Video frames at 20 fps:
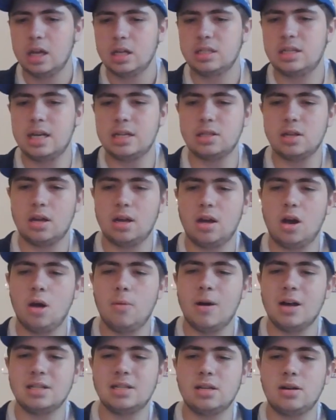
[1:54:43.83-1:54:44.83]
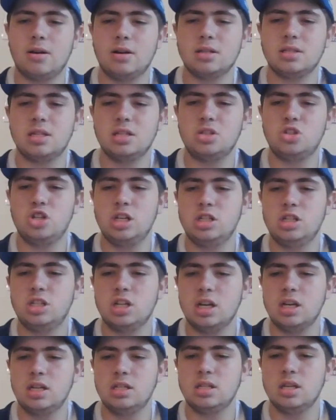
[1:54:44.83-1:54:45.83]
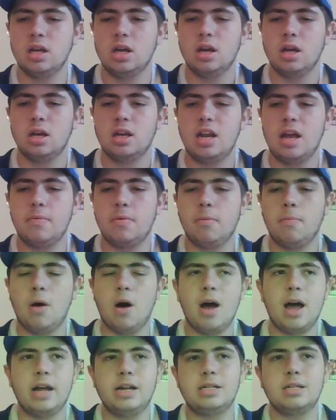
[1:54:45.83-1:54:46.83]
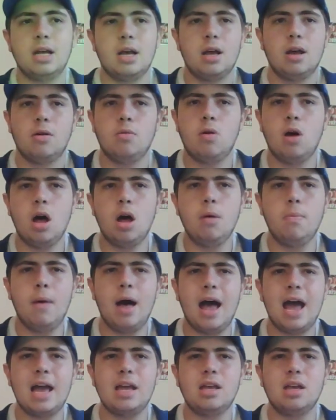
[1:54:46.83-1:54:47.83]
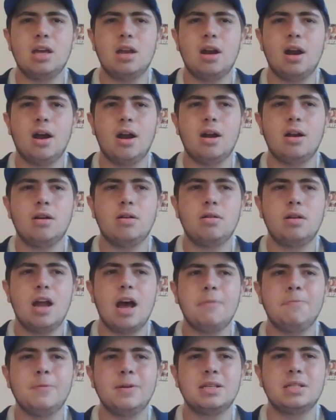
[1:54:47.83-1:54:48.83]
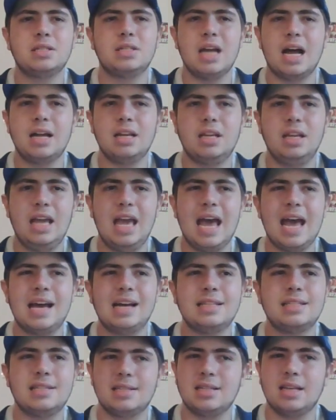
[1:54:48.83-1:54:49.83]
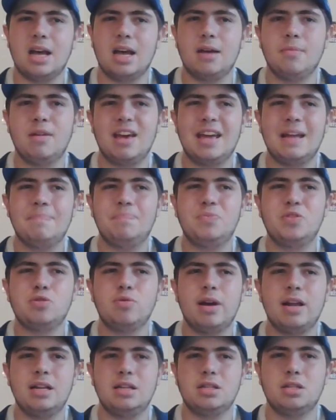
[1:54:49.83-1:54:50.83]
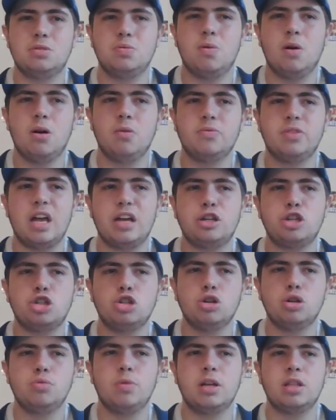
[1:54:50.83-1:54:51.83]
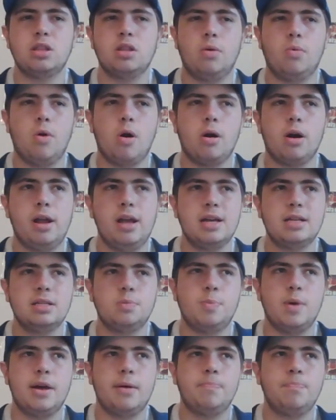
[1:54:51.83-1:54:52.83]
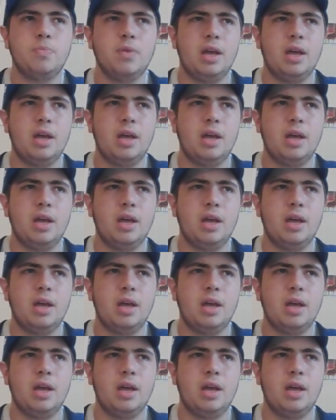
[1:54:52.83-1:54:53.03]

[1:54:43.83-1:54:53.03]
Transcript: Says Omar Zanaro says GG's. Never mind. Well, mate, you know, nothing's done yet. I mean, 20-12, they should win the Warriors, but